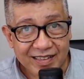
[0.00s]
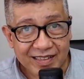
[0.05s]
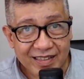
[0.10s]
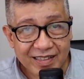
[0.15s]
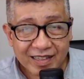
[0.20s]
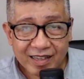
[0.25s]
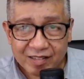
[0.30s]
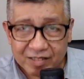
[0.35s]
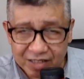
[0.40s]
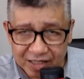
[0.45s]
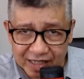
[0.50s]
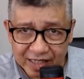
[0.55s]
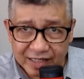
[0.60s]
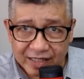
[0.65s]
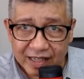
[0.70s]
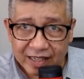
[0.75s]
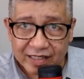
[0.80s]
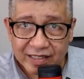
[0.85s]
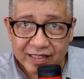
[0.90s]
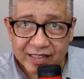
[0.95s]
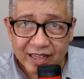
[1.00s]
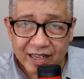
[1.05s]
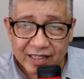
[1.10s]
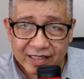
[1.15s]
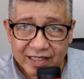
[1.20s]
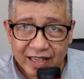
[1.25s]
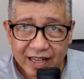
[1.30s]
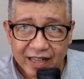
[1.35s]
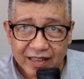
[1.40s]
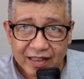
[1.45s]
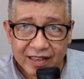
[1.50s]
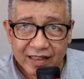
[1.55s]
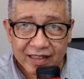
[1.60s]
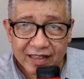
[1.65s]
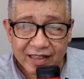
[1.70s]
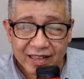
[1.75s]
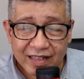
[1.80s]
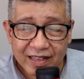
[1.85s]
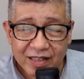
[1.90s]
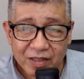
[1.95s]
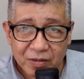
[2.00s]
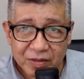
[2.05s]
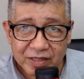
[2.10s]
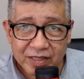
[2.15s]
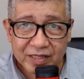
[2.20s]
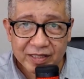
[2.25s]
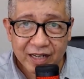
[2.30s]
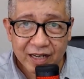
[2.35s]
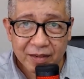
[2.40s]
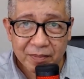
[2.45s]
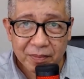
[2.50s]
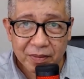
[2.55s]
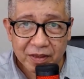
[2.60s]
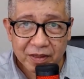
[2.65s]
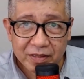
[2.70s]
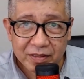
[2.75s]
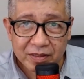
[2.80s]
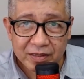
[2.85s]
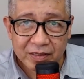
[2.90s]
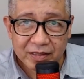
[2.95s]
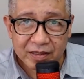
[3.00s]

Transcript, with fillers: Now, Jesus said to his disciples,